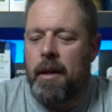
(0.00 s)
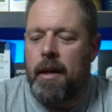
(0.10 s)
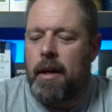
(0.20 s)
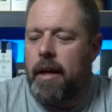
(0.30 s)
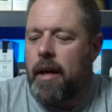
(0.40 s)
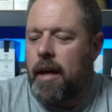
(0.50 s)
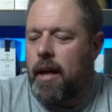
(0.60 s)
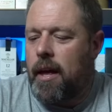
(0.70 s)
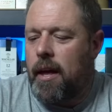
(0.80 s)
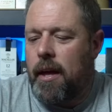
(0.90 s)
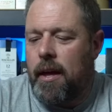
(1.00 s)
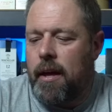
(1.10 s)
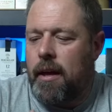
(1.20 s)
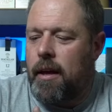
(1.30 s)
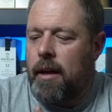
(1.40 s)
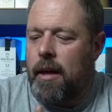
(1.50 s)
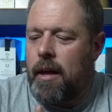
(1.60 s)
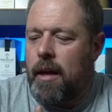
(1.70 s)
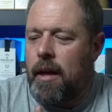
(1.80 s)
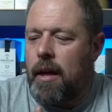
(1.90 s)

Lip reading: Nobody speaks.